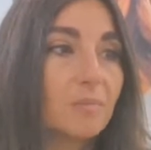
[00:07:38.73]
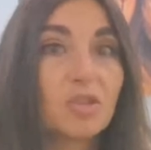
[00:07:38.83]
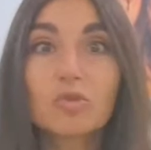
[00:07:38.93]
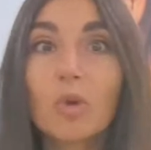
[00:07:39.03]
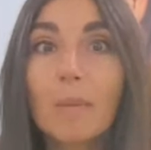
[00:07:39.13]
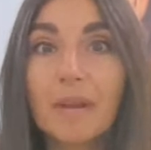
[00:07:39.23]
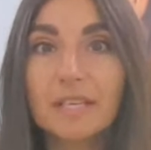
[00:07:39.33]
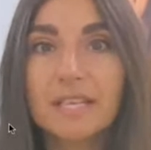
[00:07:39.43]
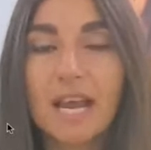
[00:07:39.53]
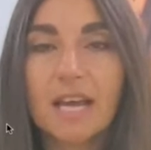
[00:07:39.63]

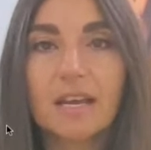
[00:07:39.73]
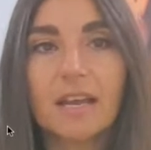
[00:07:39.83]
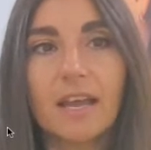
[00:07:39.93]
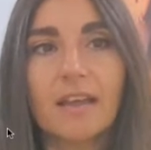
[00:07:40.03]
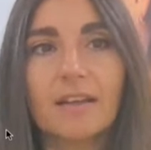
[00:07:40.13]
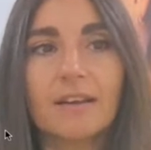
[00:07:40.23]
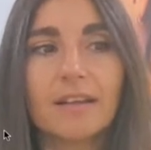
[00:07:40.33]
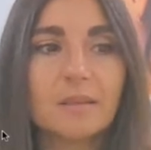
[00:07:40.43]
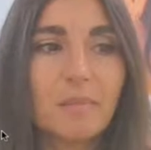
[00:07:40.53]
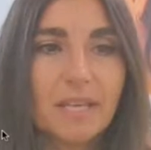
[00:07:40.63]
scrubbing data. And
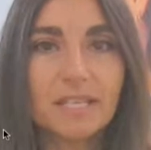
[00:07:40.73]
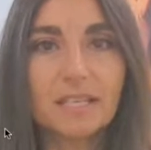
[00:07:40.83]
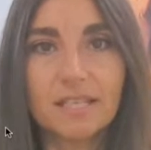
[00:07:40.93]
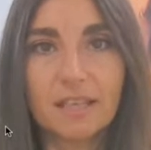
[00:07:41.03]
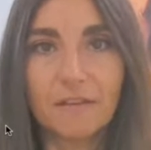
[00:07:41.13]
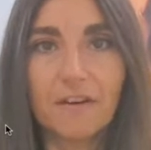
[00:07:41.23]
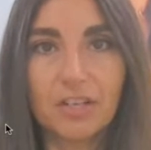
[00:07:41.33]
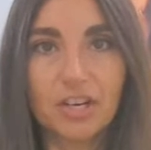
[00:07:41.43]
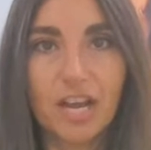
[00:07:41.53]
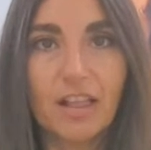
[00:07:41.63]
it's amazing to see the
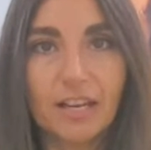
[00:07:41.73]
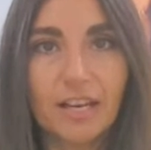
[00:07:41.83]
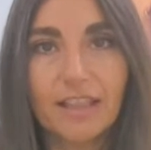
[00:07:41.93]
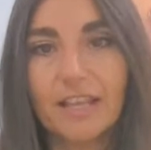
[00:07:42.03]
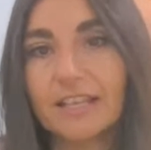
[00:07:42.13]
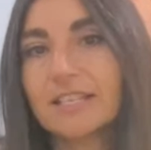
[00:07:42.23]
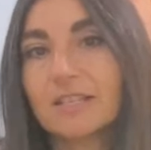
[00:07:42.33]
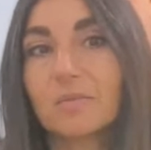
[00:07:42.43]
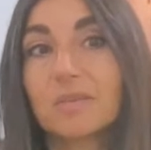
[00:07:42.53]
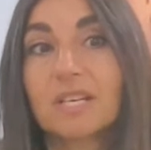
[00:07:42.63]
functionality that
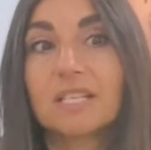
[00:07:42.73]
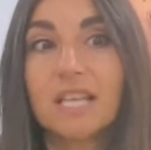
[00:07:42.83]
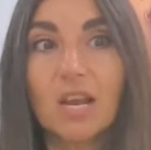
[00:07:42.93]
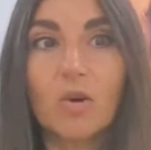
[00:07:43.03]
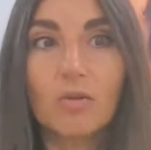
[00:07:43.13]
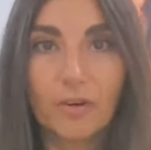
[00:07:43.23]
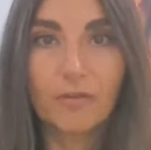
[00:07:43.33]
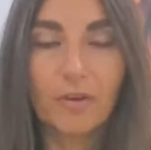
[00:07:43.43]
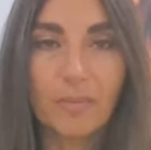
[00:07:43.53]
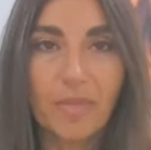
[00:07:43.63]
systems can take over
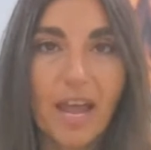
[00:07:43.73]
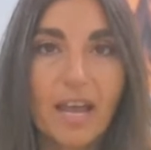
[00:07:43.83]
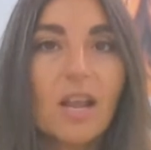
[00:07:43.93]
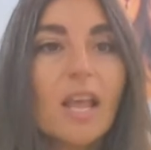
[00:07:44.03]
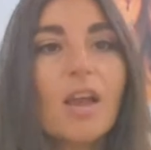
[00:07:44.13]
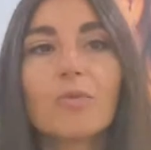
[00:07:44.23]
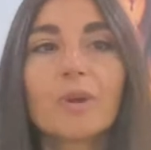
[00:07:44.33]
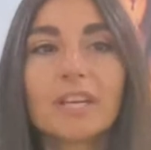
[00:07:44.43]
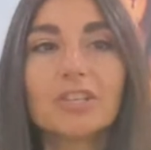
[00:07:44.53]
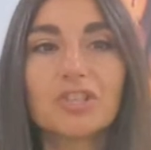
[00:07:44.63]
from that.
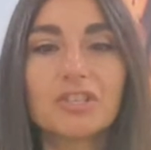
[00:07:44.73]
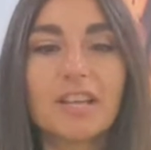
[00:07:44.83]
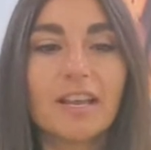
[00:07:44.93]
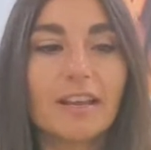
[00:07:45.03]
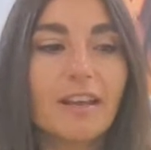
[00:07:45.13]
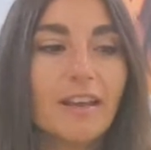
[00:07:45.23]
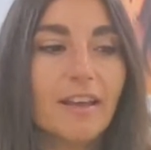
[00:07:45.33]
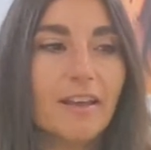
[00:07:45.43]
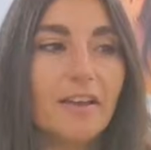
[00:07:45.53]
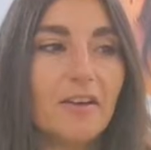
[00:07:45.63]
Really just like
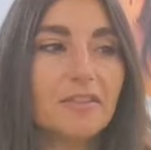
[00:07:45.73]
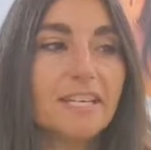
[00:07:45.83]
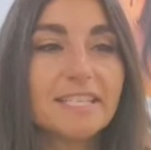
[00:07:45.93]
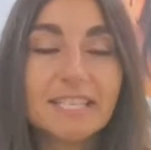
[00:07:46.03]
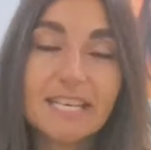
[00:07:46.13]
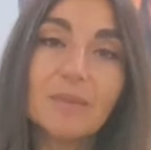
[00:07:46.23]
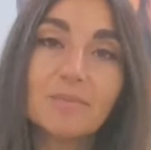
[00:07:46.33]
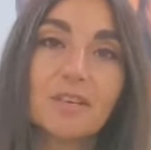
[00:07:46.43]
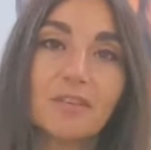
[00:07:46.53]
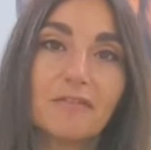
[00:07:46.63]
these
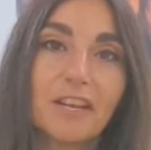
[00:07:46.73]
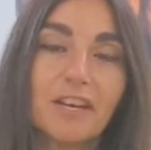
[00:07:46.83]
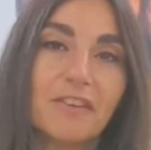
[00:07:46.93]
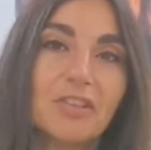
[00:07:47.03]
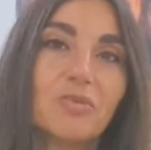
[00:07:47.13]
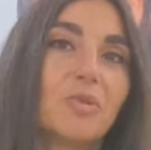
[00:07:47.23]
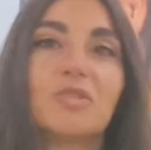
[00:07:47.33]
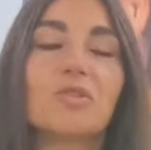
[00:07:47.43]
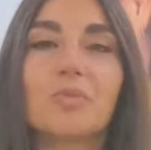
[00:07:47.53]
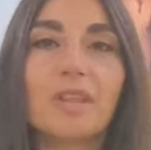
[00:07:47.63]
teams of
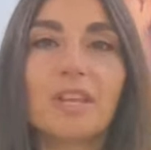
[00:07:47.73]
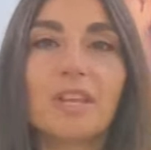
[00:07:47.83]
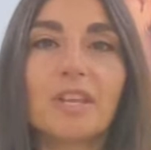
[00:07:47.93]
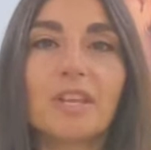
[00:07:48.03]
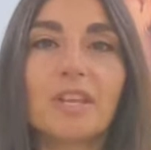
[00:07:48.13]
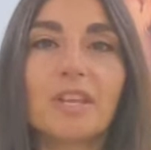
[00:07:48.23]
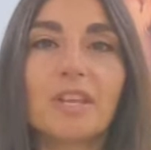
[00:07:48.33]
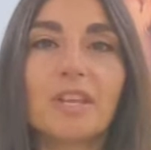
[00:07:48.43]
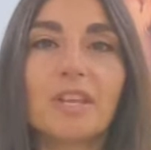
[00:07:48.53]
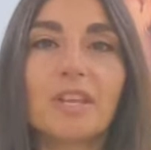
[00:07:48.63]
individuals to really just
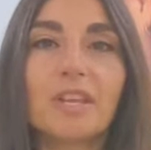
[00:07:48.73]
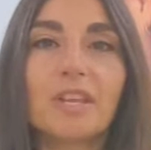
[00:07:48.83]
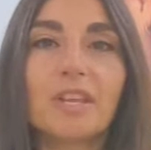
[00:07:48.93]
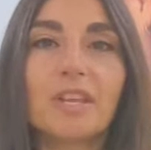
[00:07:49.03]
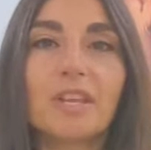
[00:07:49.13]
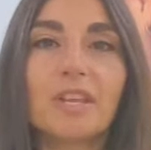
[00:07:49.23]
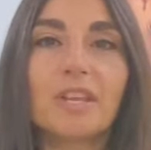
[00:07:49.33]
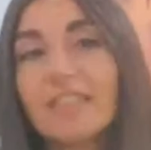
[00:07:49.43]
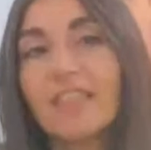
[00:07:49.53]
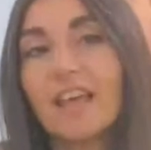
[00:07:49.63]
prep to even dive
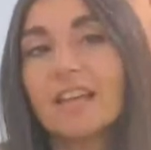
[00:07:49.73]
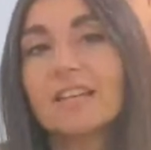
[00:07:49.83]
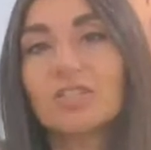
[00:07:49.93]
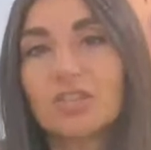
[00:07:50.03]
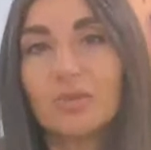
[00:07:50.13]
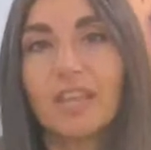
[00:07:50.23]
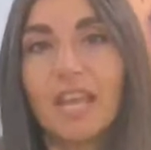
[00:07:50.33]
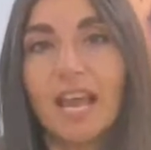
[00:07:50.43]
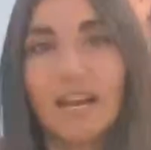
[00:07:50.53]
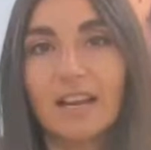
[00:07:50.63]
in then to
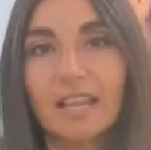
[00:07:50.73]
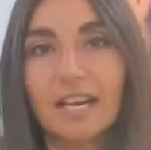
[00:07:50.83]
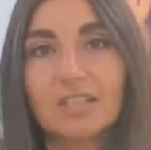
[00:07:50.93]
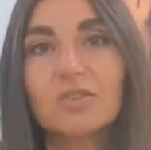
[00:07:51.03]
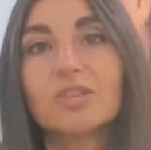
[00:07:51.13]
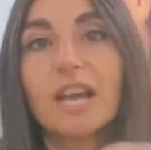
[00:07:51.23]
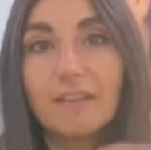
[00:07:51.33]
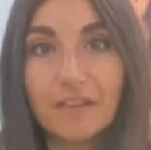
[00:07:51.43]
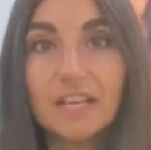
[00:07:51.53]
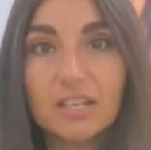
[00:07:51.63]
the analytics or
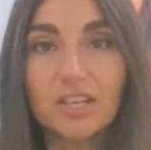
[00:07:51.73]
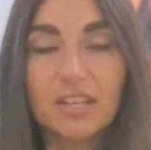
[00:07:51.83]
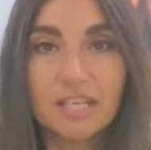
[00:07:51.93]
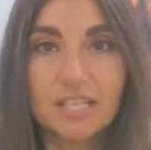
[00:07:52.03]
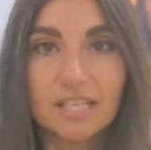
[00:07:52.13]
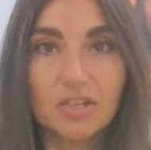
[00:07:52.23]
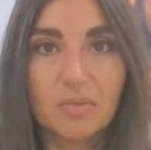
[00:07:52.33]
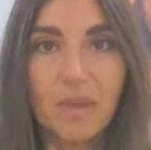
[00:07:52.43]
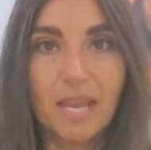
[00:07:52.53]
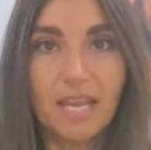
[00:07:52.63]
dive into the
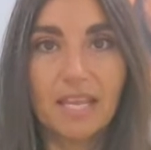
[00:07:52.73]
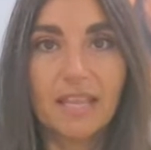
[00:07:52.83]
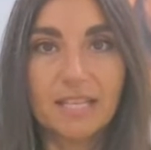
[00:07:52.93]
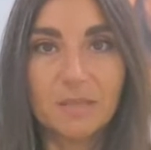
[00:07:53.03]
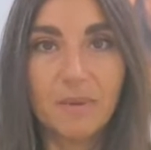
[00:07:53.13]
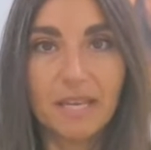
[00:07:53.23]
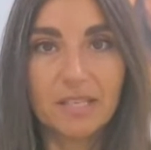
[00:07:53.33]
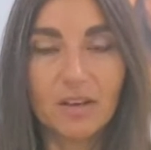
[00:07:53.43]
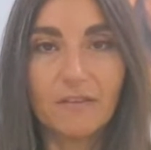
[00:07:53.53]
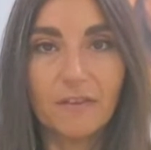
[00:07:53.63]
decision making that's
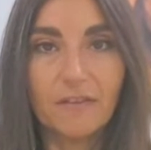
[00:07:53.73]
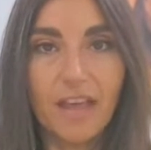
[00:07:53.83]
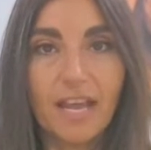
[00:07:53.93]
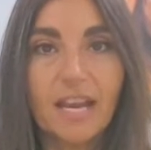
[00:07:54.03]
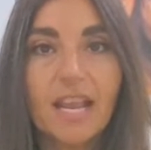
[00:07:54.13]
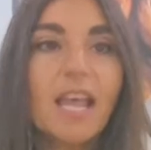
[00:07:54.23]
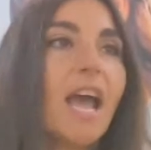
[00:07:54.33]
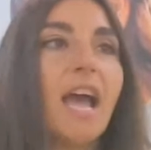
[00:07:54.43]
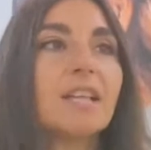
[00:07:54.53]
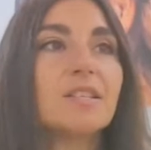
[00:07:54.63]
based off of that.
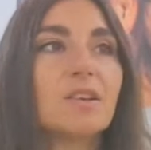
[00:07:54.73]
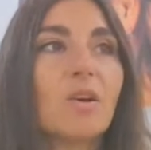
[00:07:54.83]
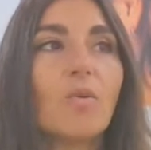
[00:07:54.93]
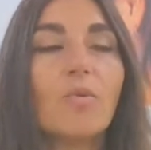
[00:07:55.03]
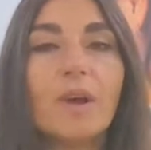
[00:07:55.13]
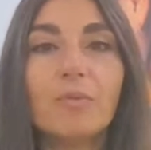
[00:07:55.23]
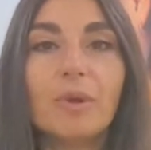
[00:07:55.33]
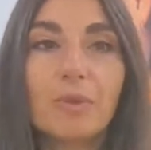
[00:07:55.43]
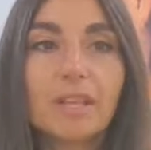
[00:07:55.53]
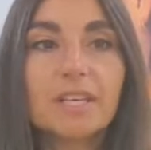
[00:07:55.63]
And so when
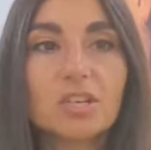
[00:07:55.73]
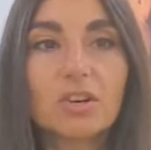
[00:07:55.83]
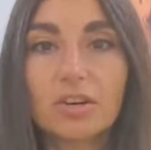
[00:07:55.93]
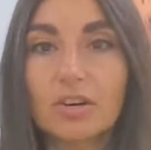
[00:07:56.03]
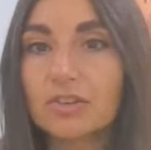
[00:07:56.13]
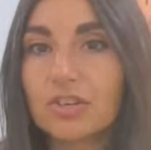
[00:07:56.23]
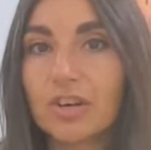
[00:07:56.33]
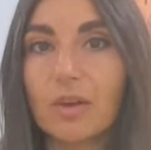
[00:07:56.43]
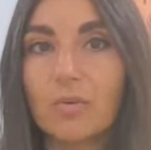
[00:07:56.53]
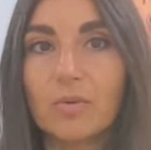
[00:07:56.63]
we really started our
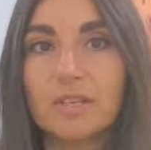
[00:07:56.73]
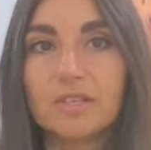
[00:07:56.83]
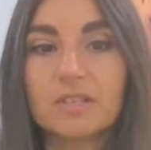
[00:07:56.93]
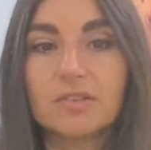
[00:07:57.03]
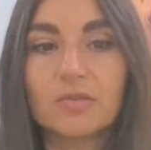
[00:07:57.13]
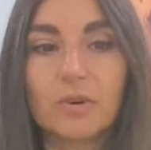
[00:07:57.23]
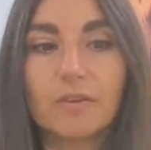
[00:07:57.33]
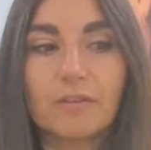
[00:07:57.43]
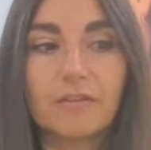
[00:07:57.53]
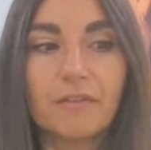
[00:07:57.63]
journey, it was sort
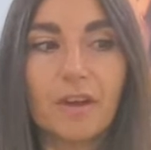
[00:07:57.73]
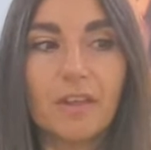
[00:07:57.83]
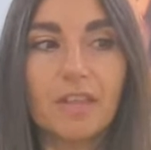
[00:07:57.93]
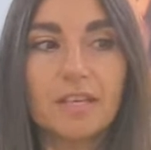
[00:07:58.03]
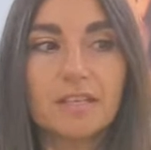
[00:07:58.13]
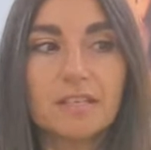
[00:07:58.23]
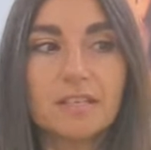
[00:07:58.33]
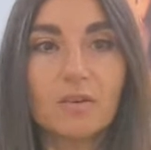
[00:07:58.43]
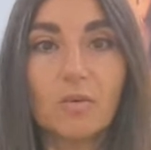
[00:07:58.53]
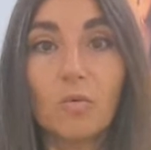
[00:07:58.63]
of
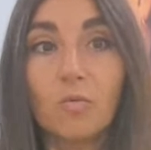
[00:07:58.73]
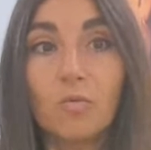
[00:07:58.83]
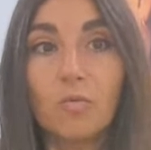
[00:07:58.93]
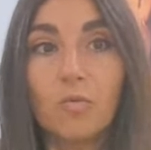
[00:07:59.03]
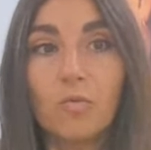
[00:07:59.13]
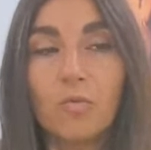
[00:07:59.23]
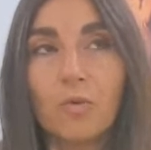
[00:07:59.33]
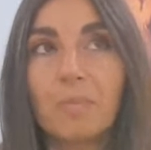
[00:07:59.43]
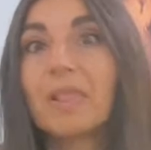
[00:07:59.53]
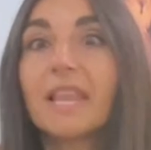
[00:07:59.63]
this
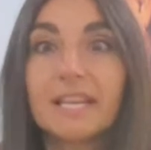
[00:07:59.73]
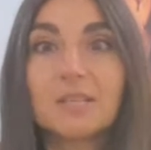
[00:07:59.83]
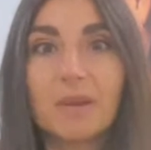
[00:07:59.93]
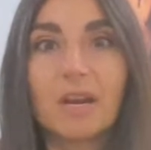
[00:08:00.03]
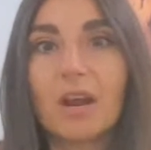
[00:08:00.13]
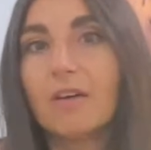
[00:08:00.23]
replacement